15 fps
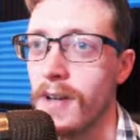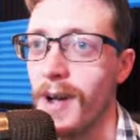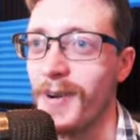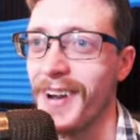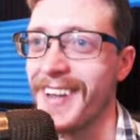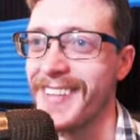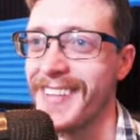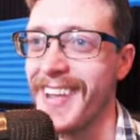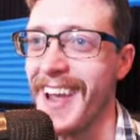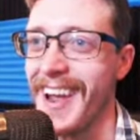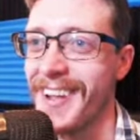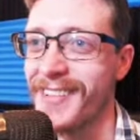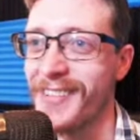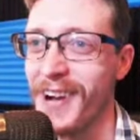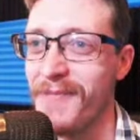I'm gonna
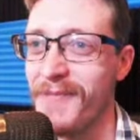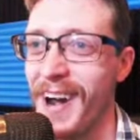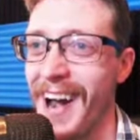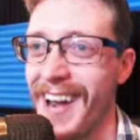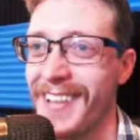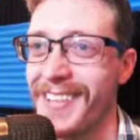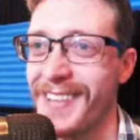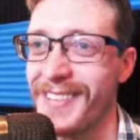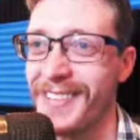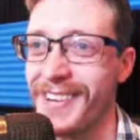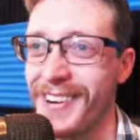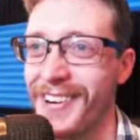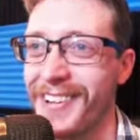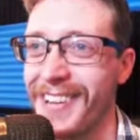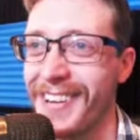dance right behind this
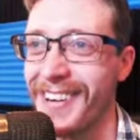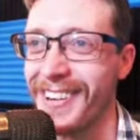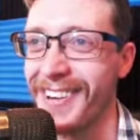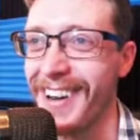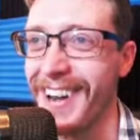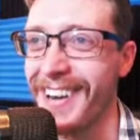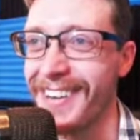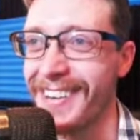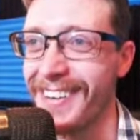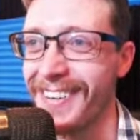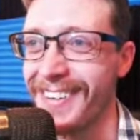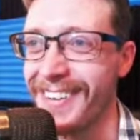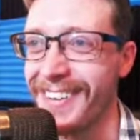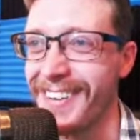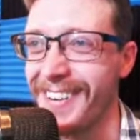girl and grind on.
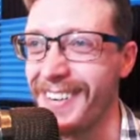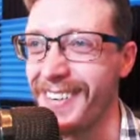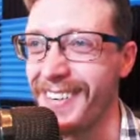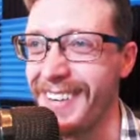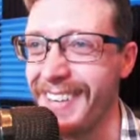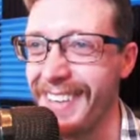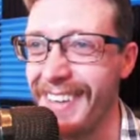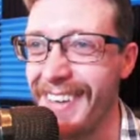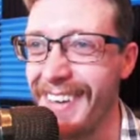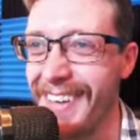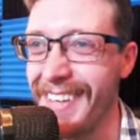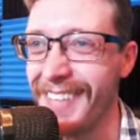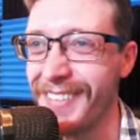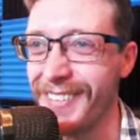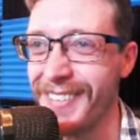Dude,
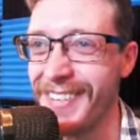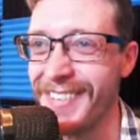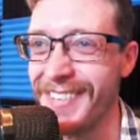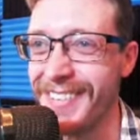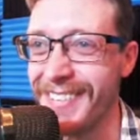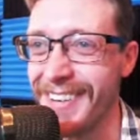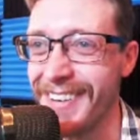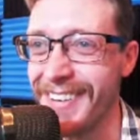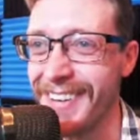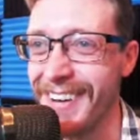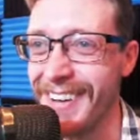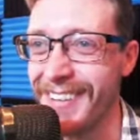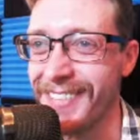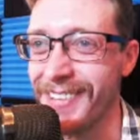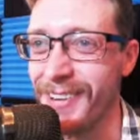this isn't a
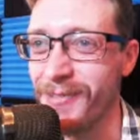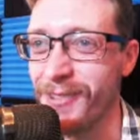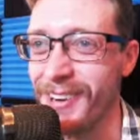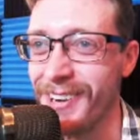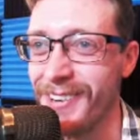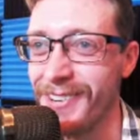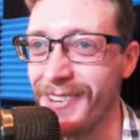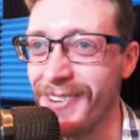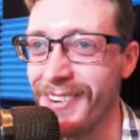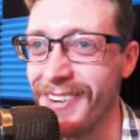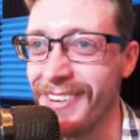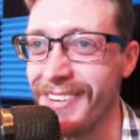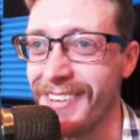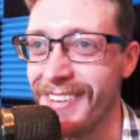nightclub. What are you doing?